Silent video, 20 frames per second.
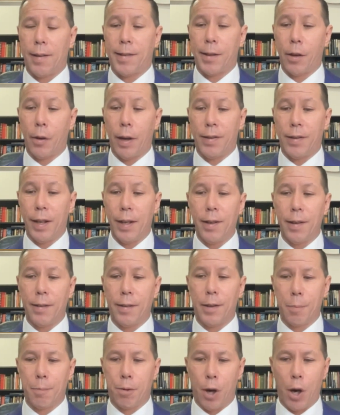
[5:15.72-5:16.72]
And so I
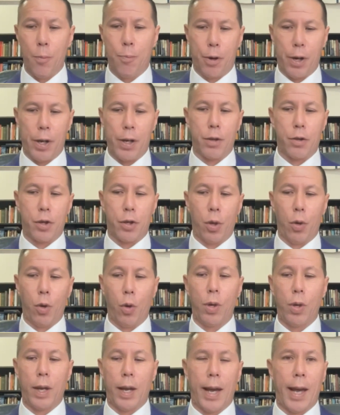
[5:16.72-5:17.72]
think it's appropriate to
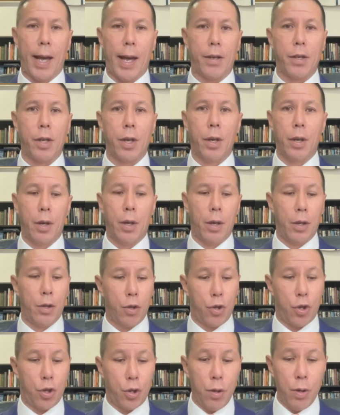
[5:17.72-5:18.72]
look at,
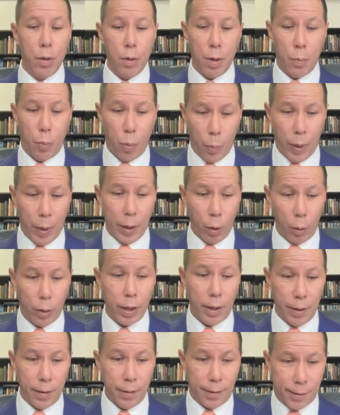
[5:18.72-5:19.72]
when we
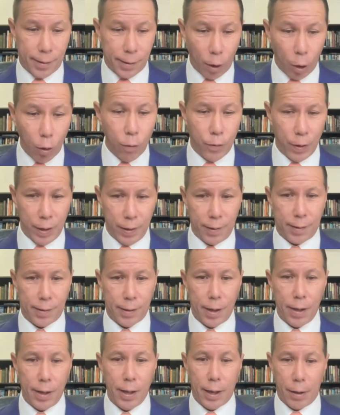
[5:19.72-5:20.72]
look at
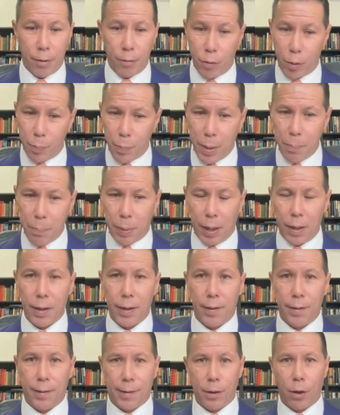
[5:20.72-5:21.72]
insolvency, and
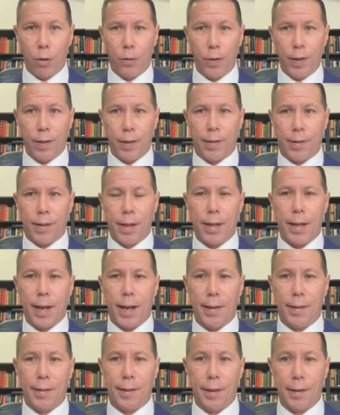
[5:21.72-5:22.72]
remember, insolvency
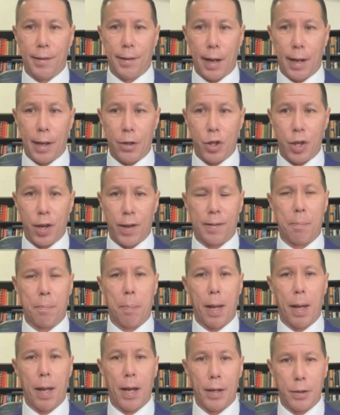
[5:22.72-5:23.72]
cases are
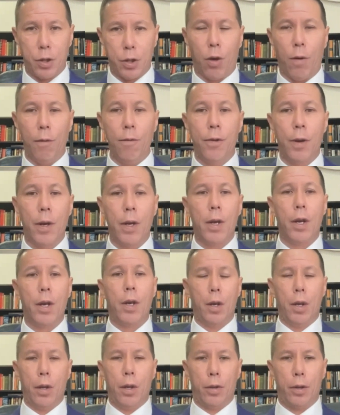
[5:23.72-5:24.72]
just part of
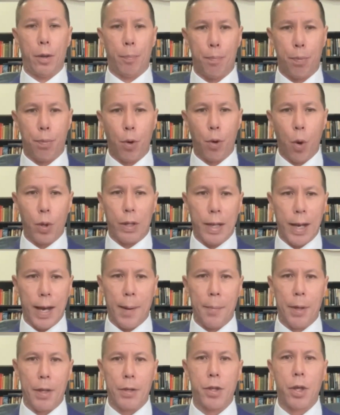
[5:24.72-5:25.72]
the broad
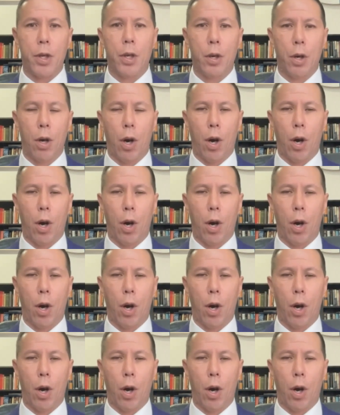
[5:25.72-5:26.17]
gamut